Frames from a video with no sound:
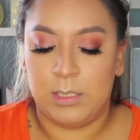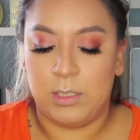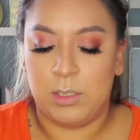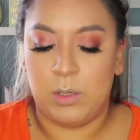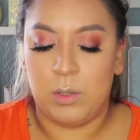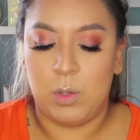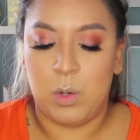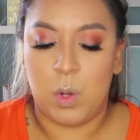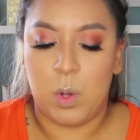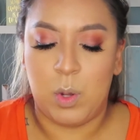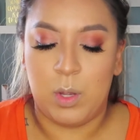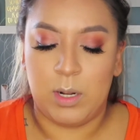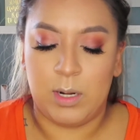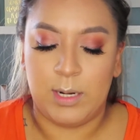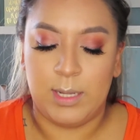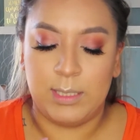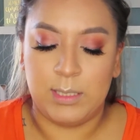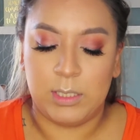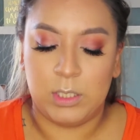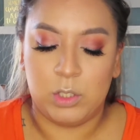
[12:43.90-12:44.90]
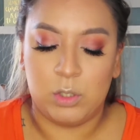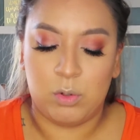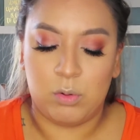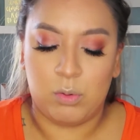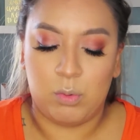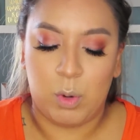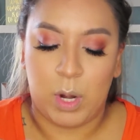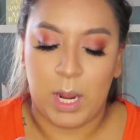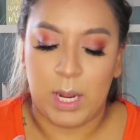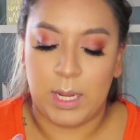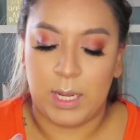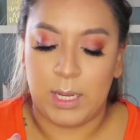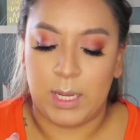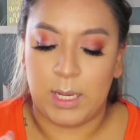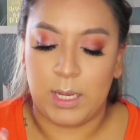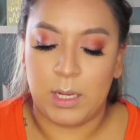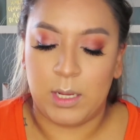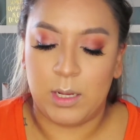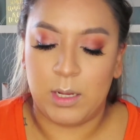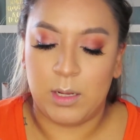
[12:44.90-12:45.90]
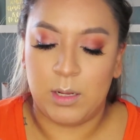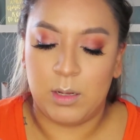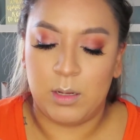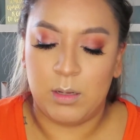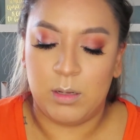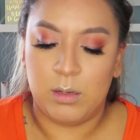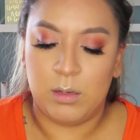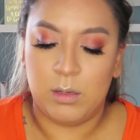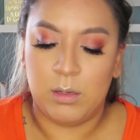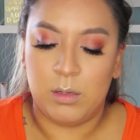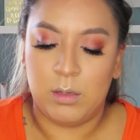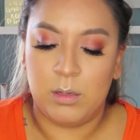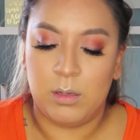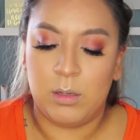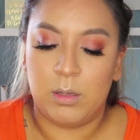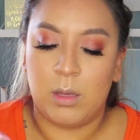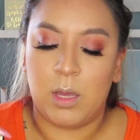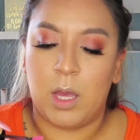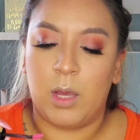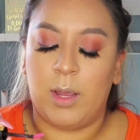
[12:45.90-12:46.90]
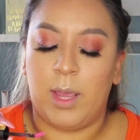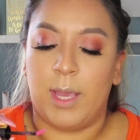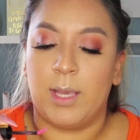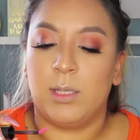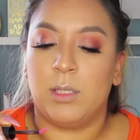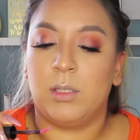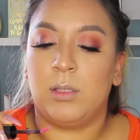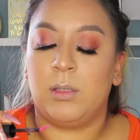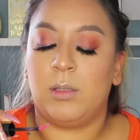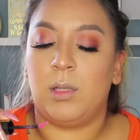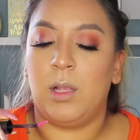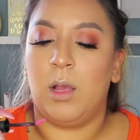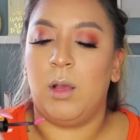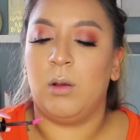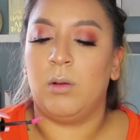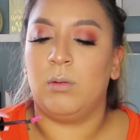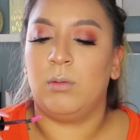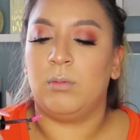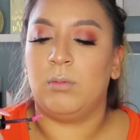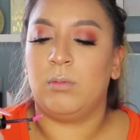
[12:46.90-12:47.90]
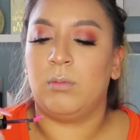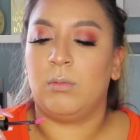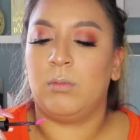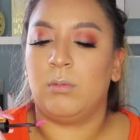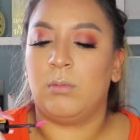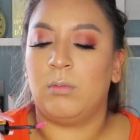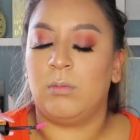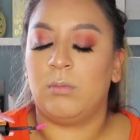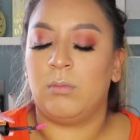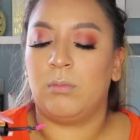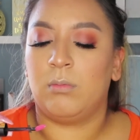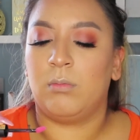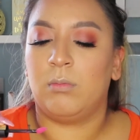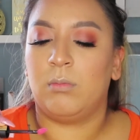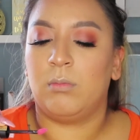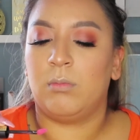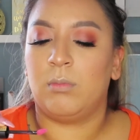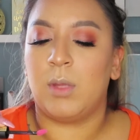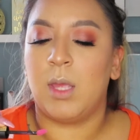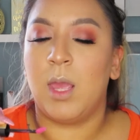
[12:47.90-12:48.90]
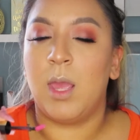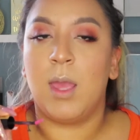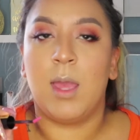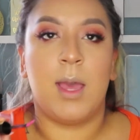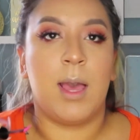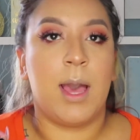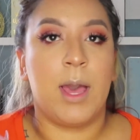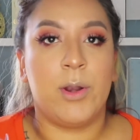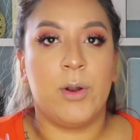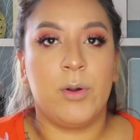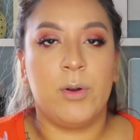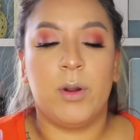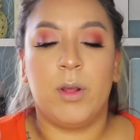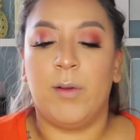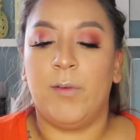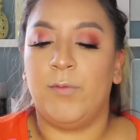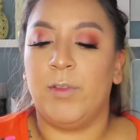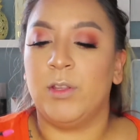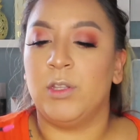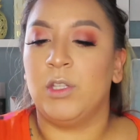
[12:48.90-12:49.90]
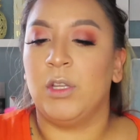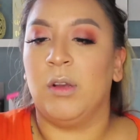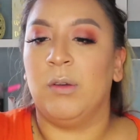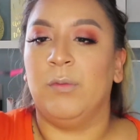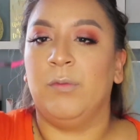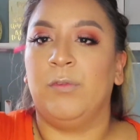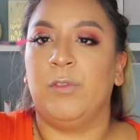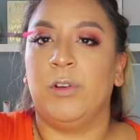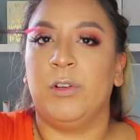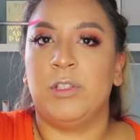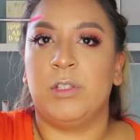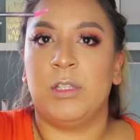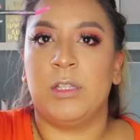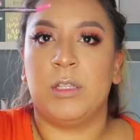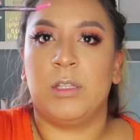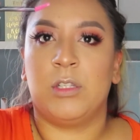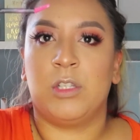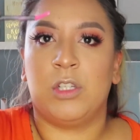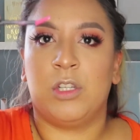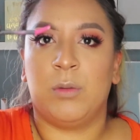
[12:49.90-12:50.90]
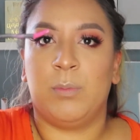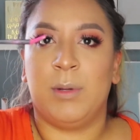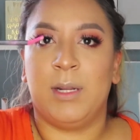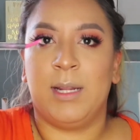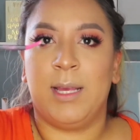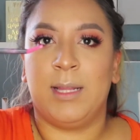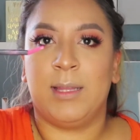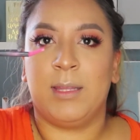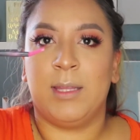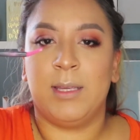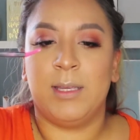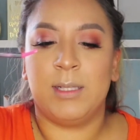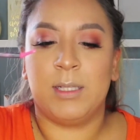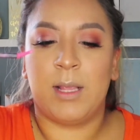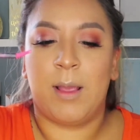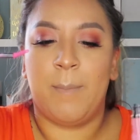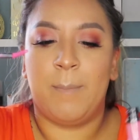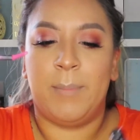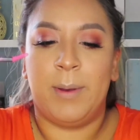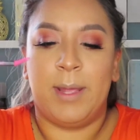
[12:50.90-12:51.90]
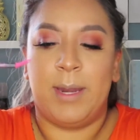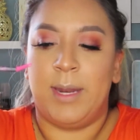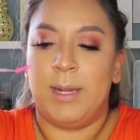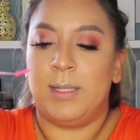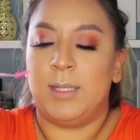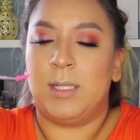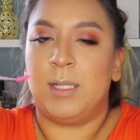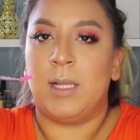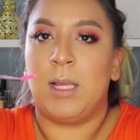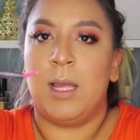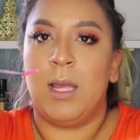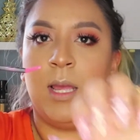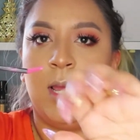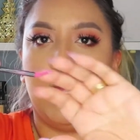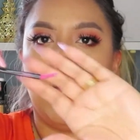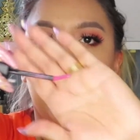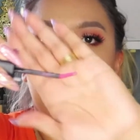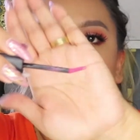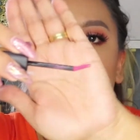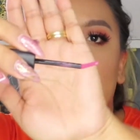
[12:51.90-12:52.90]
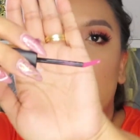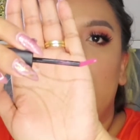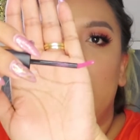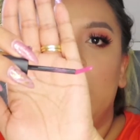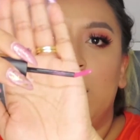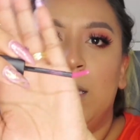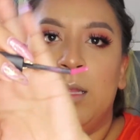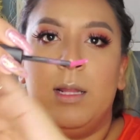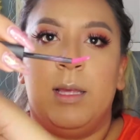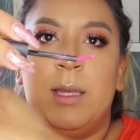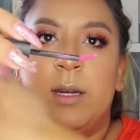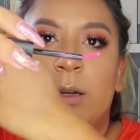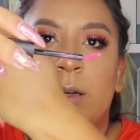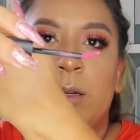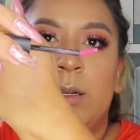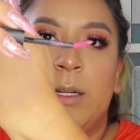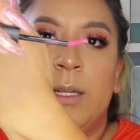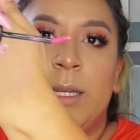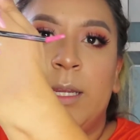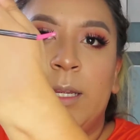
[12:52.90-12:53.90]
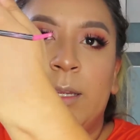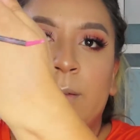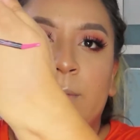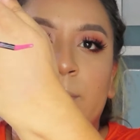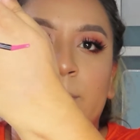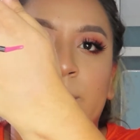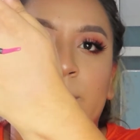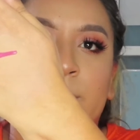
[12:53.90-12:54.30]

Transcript: So let's try it. Okay, so I don't know if the dome foot should be like this, but it's literally